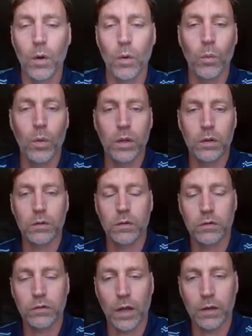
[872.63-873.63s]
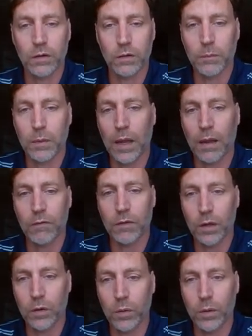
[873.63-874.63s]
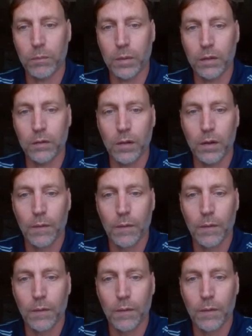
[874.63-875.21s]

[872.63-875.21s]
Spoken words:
One scientist may have the equipment,